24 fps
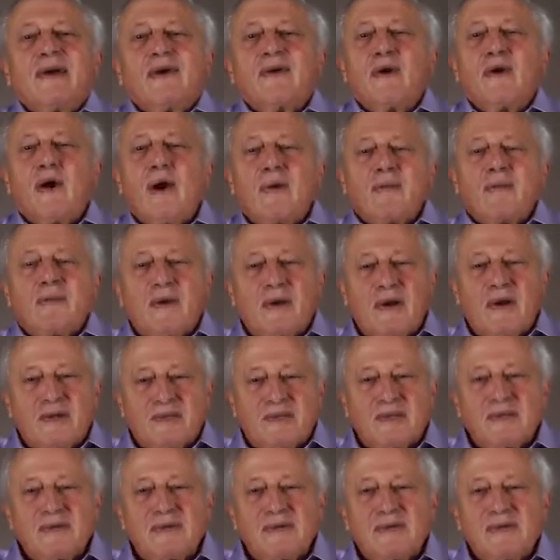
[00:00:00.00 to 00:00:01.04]

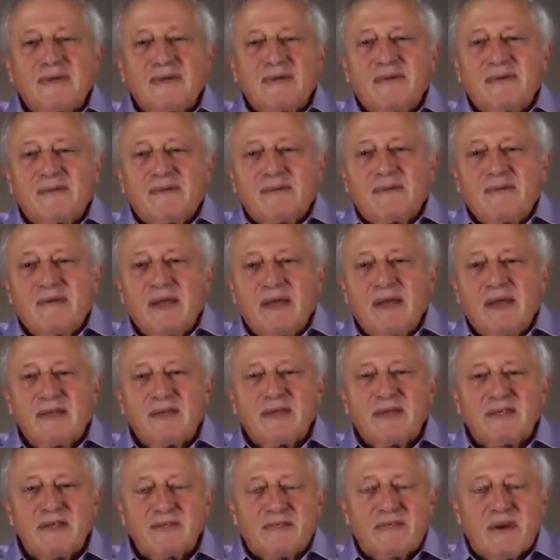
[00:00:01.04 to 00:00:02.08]
cooperation in
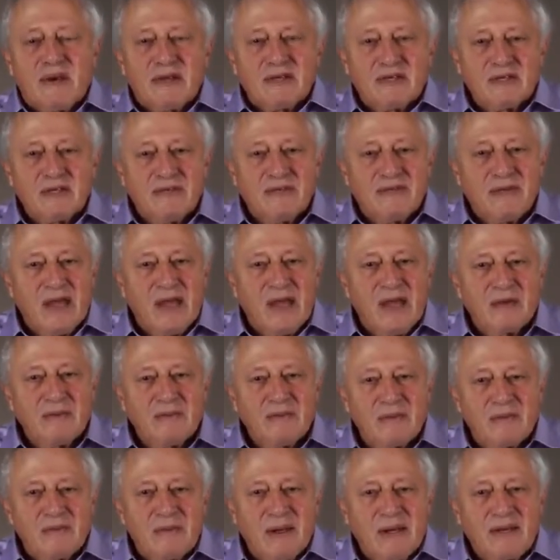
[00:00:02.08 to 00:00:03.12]
the suppression of the Arab
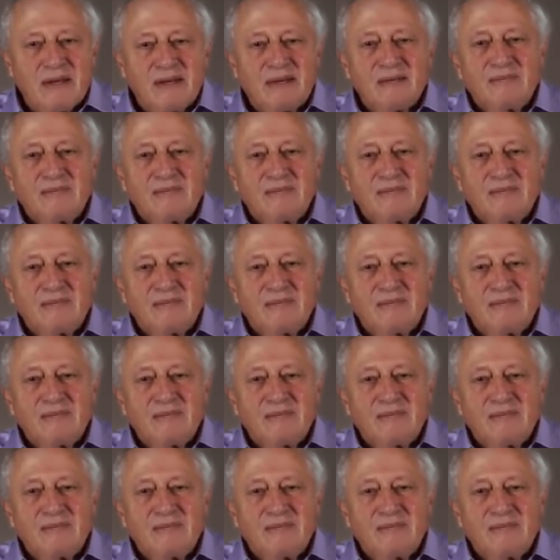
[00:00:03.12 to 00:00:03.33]
rebellion.